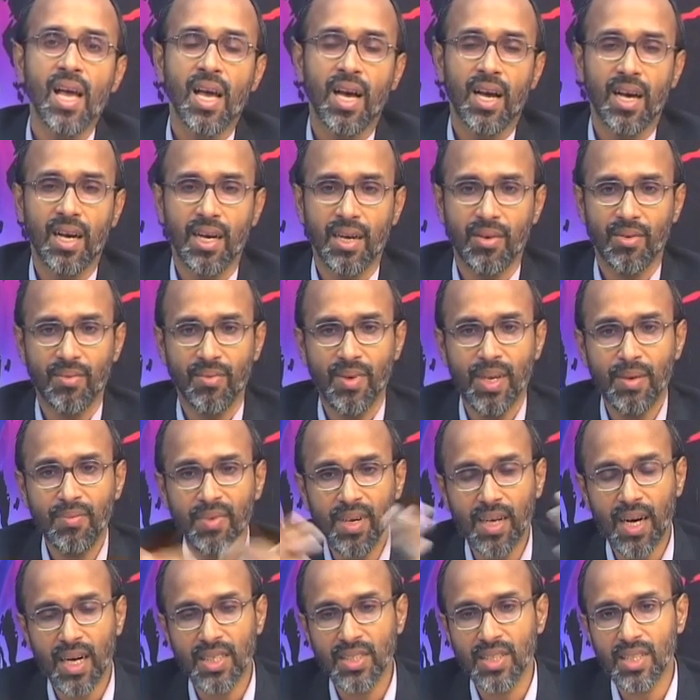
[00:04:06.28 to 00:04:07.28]
when we
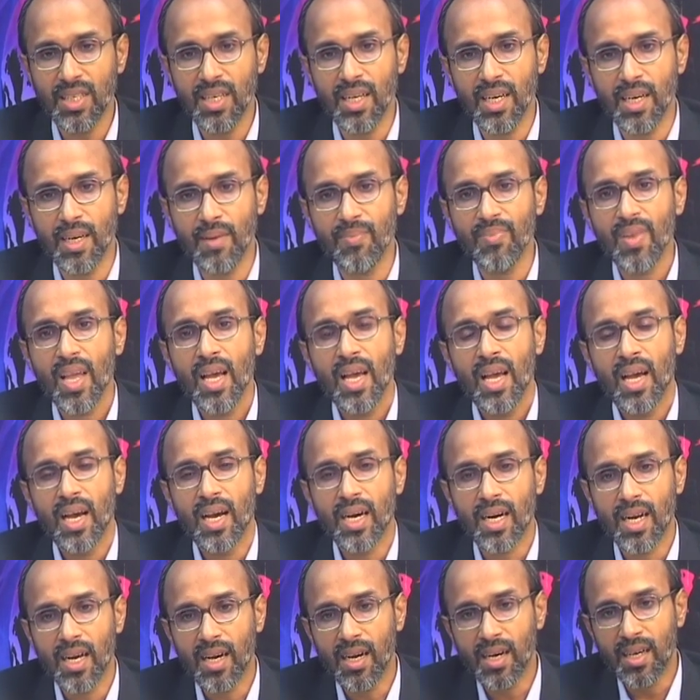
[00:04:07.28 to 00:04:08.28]
consider
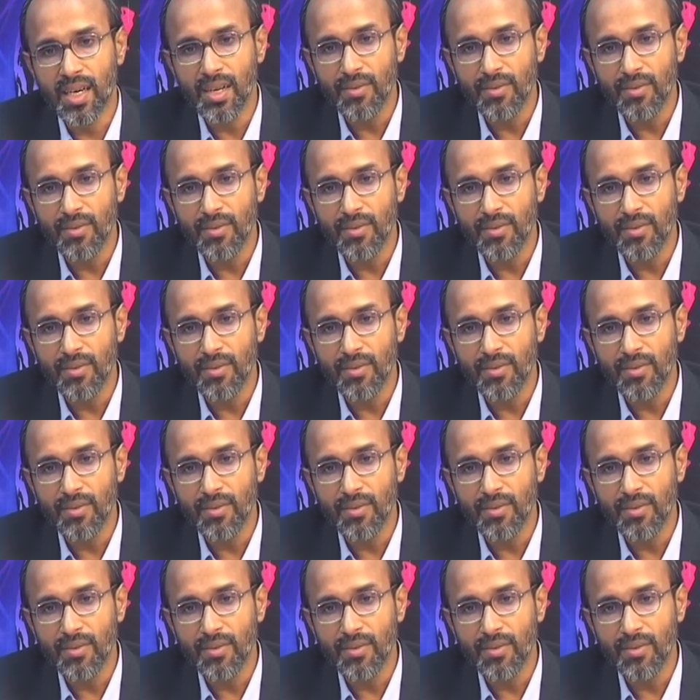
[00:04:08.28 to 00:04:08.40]
a